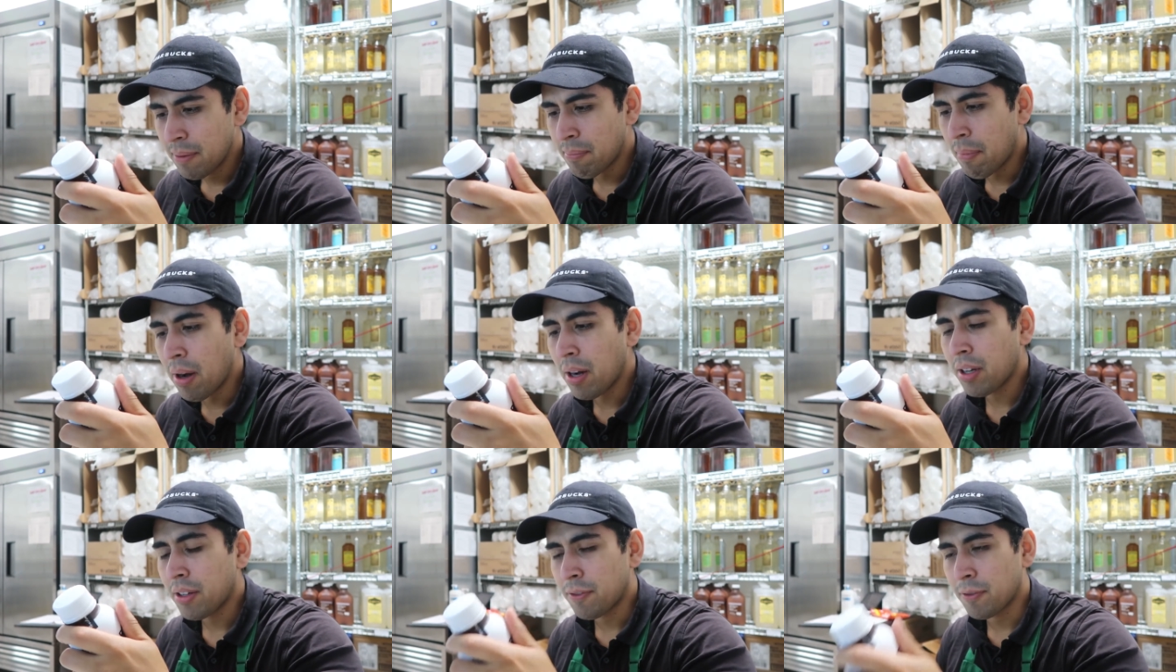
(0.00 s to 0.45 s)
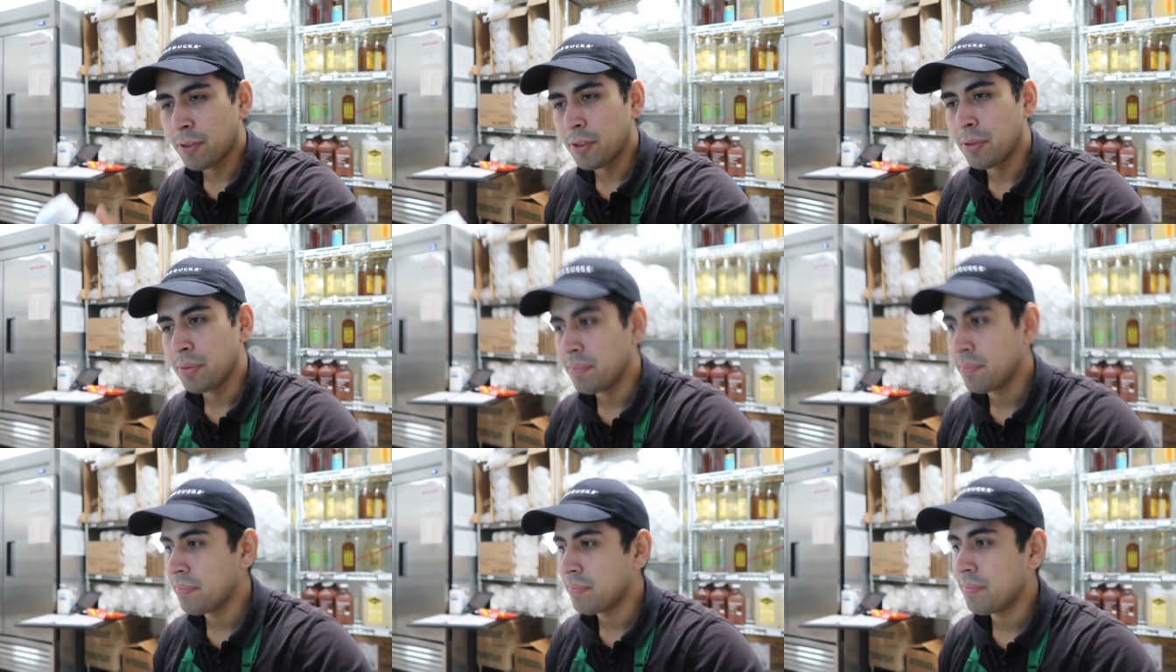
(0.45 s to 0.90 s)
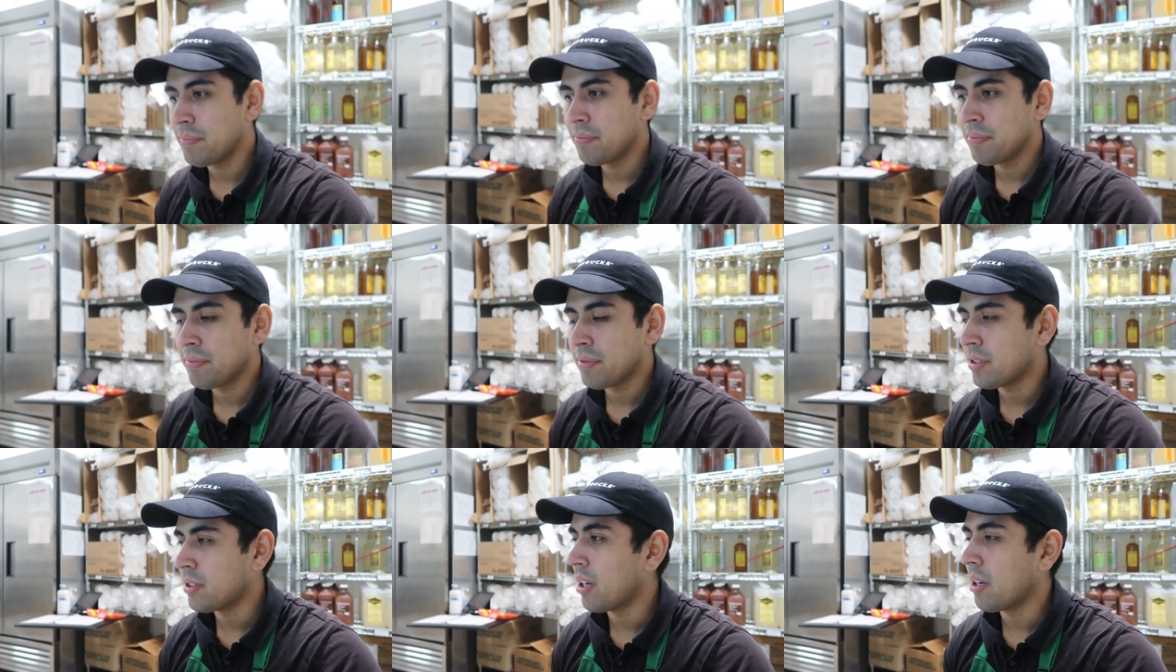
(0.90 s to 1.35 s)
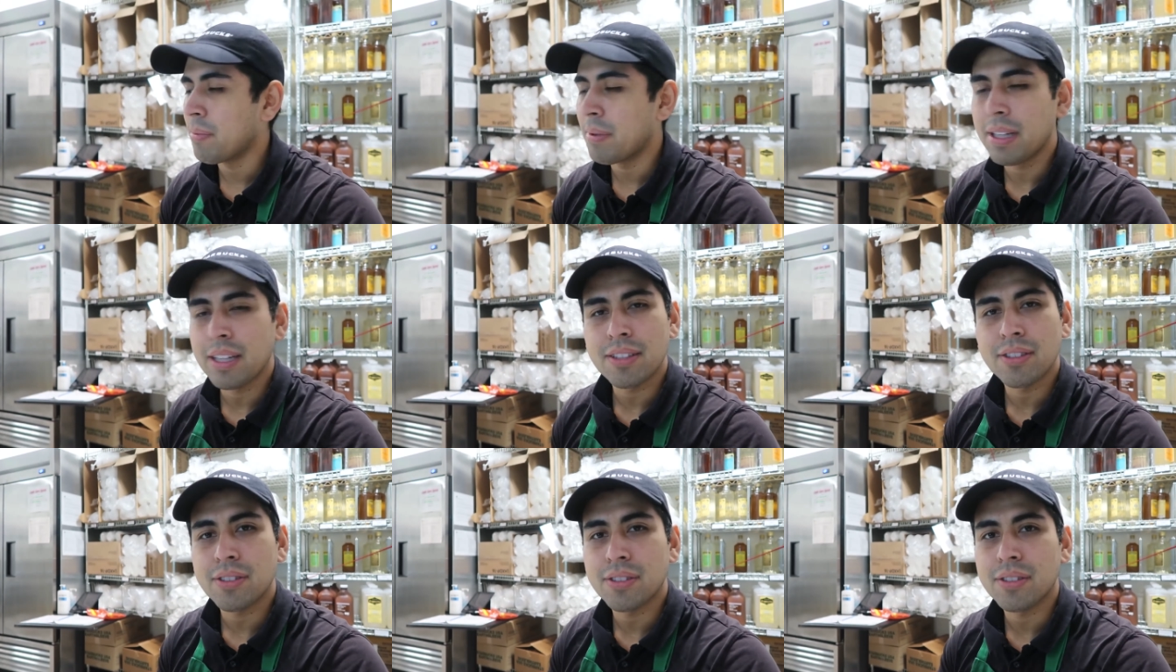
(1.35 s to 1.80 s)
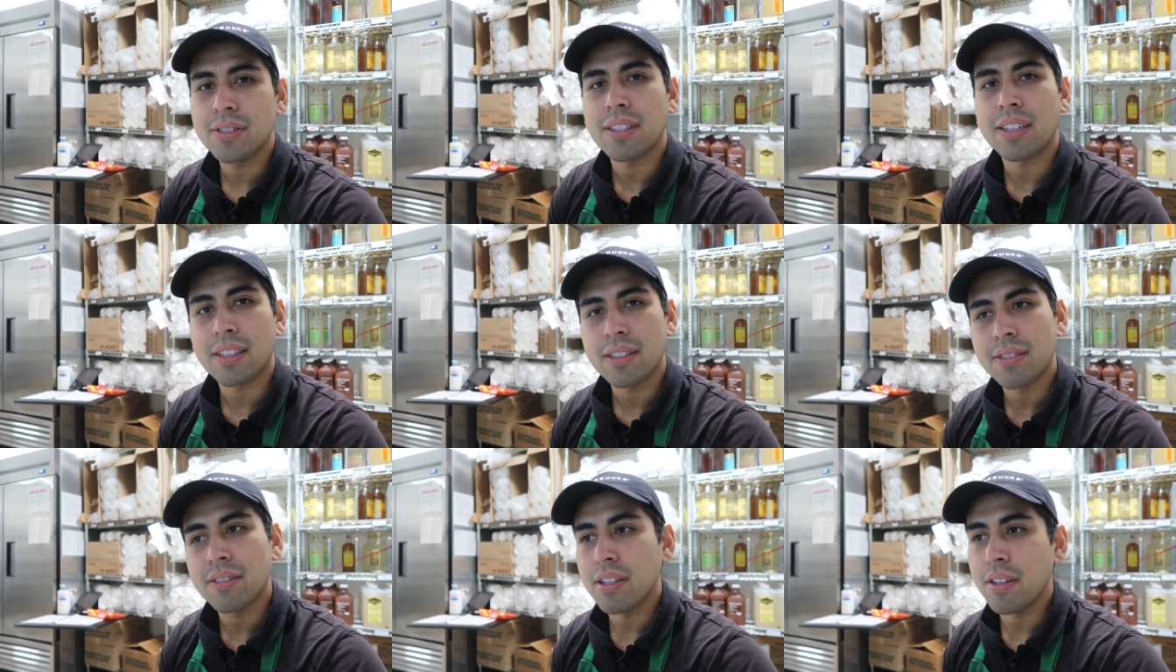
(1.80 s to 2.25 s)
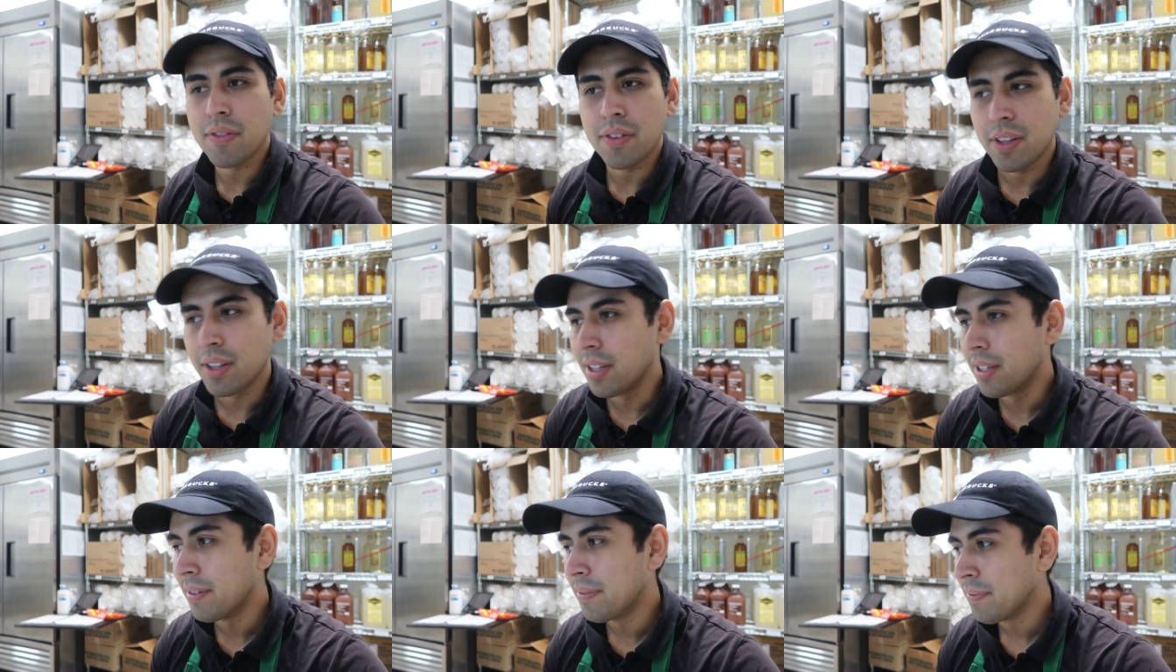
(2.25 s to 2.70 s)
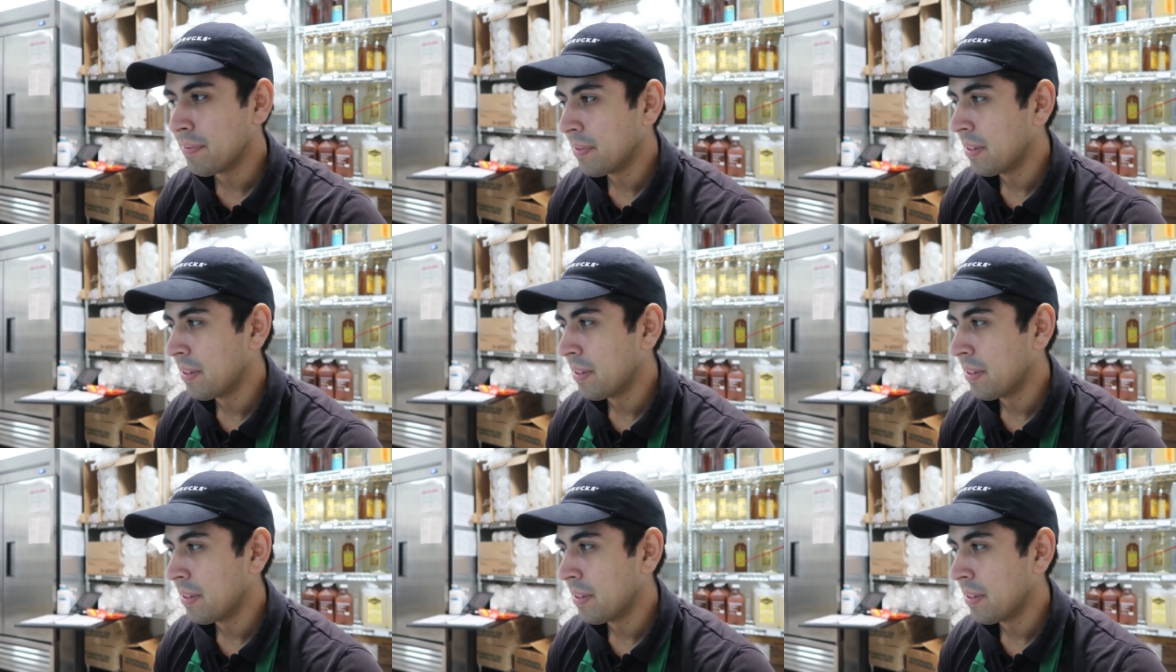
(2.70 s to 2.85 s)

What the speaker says: monk fruit. So I mean, that's just like stevia.